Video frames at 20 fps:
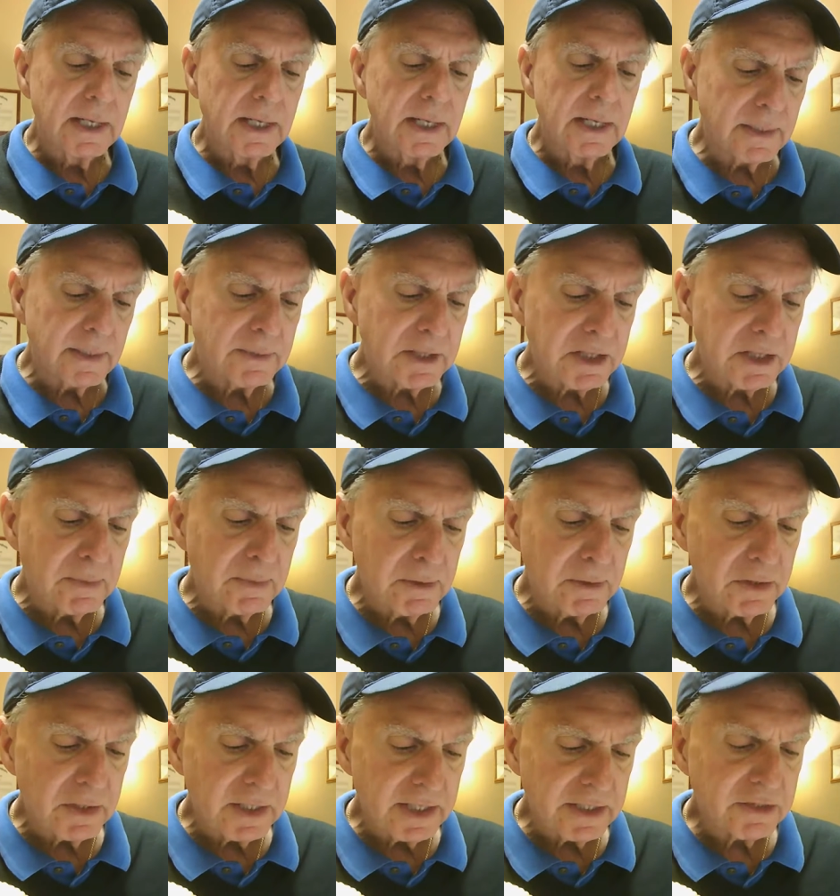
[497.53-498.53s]
Some of the
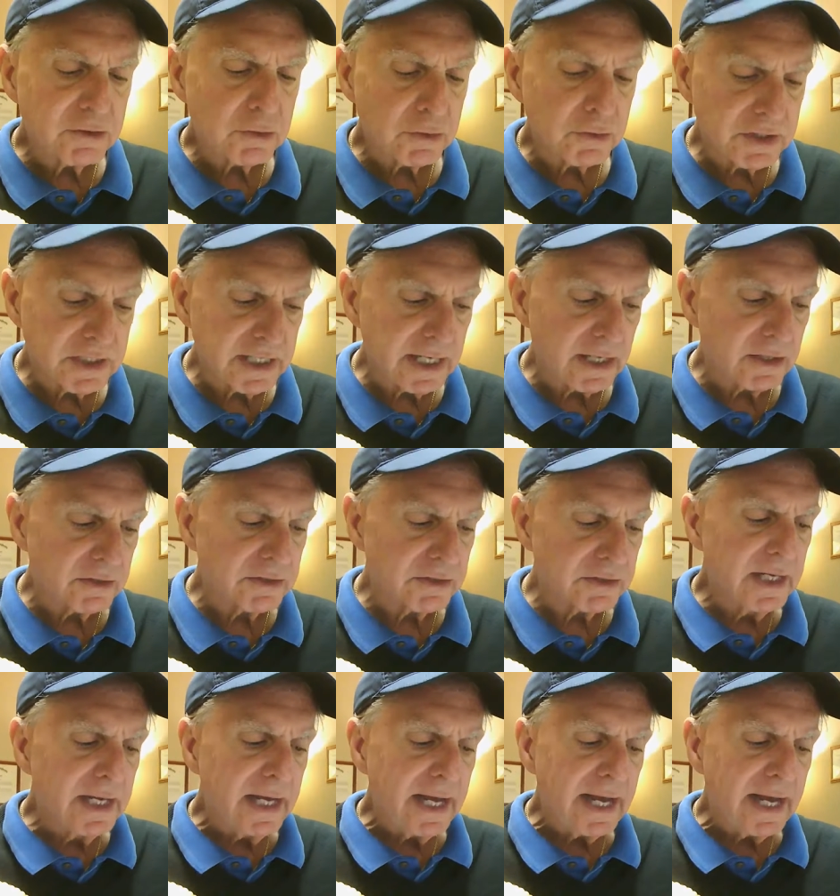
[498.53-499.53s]
communities or cells
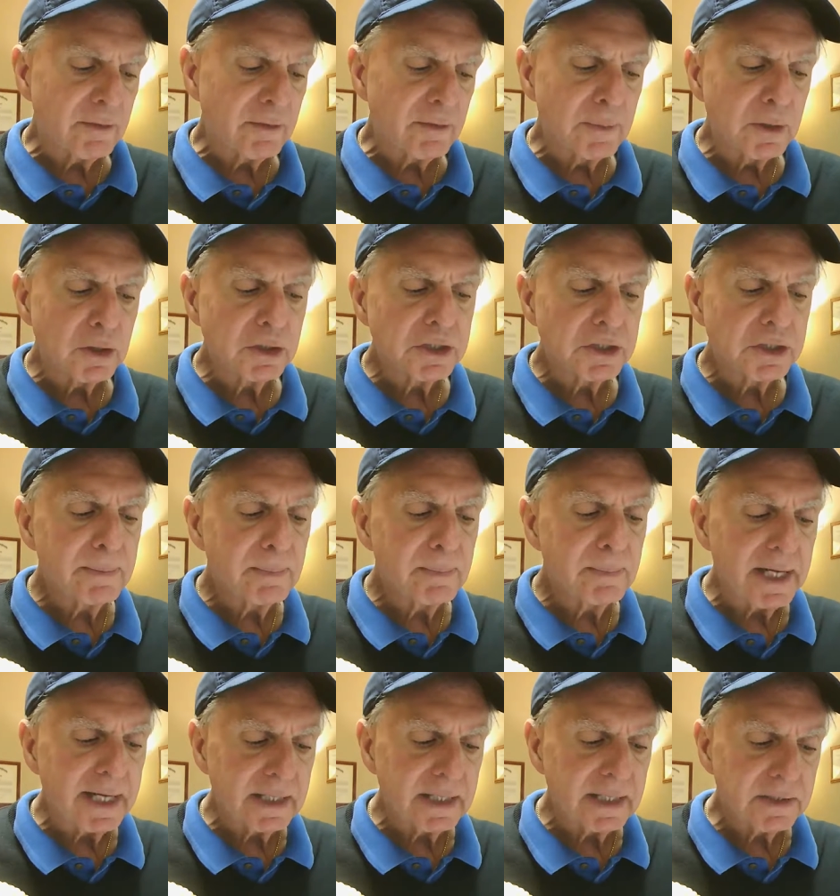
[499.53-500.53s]
have emergency
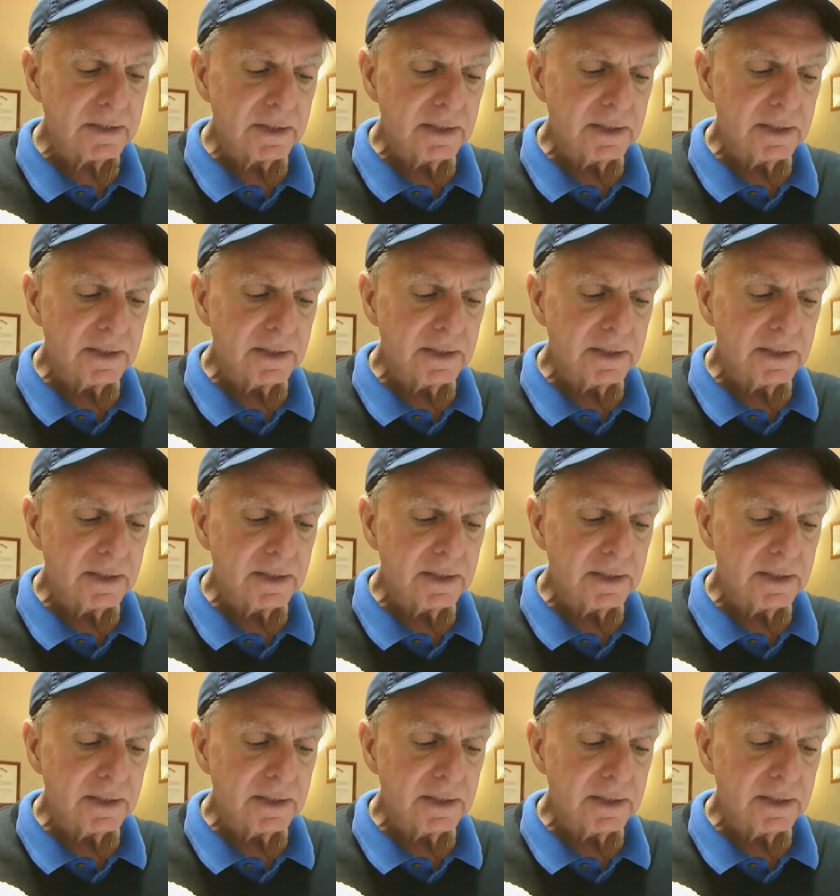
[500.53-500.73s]
blankets,